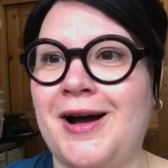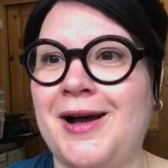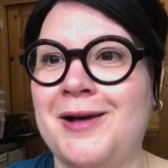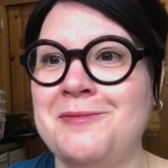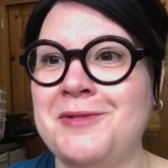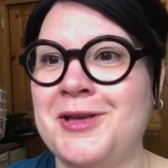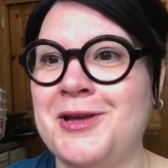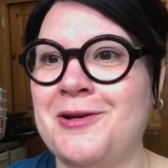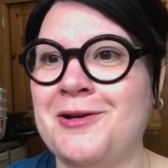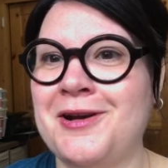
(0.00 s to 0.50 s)

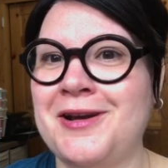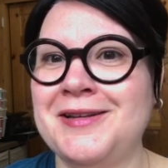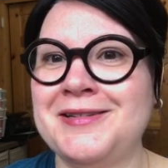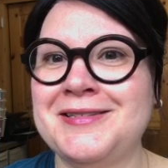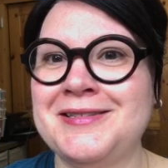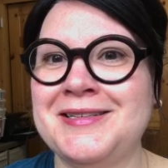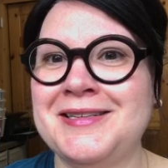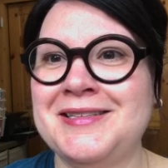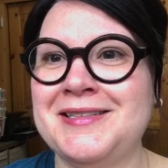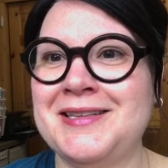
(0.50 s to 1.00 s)
I'm curious
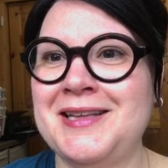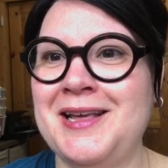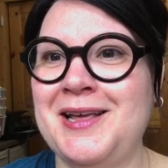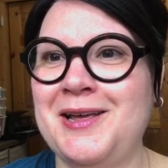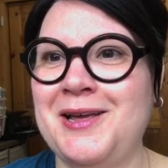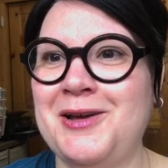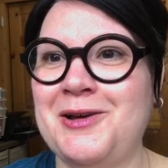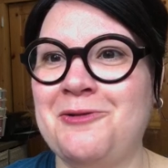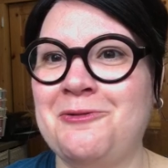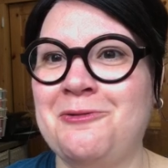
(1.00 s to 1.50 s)
to
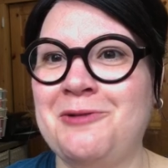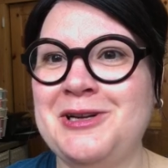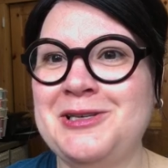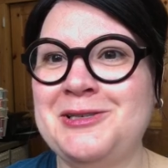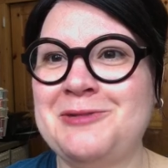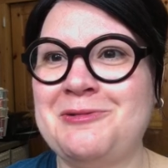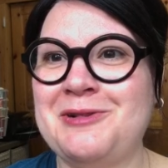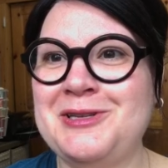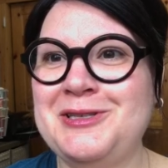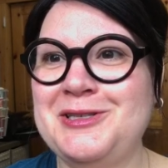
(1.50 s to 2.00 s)
see
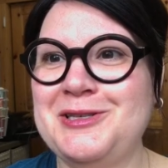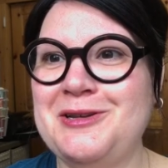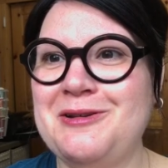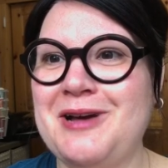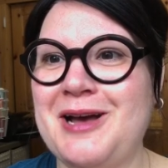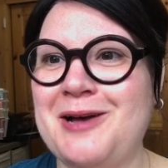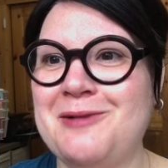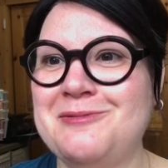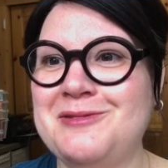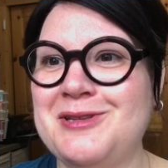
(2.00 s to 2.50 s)
which ones you
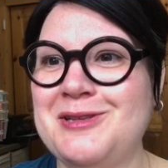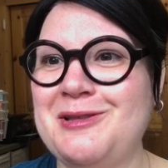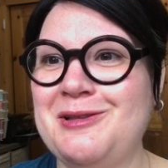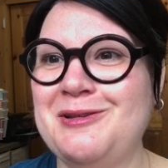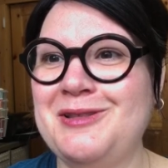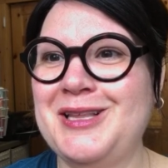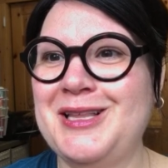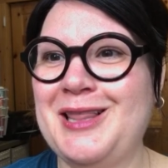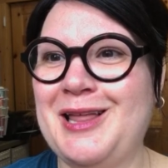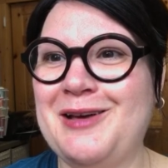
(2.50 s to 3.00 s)

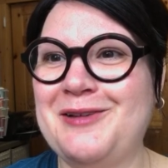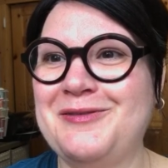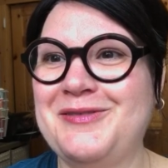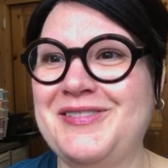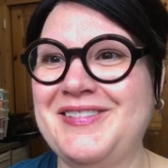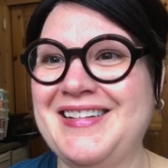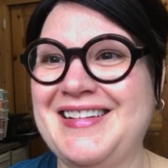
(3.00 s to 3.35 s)
absolutely love.